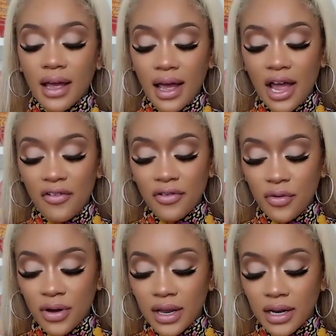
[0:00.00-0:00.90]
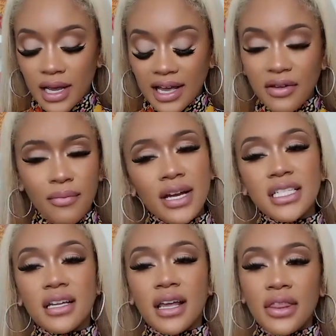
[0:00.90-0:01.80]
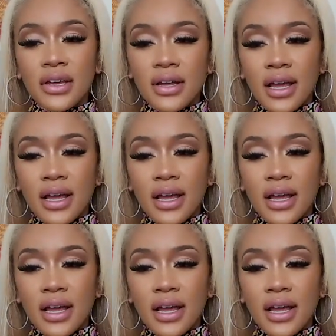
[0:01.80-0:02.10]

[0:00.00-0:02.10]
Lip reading: everyone kind of mesh together.